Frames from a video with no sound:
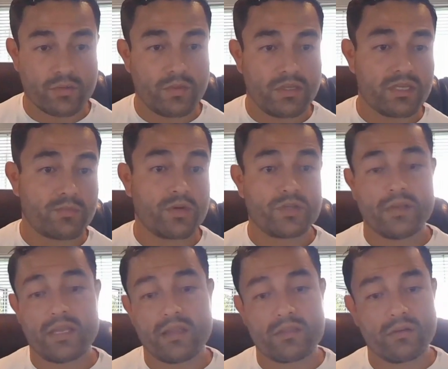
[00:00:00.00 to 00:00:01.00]
with this person
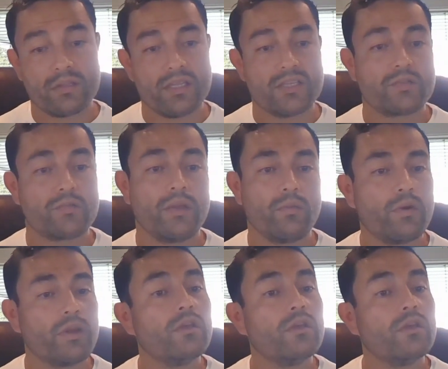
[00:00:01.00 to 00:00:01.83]
and they thought this way. What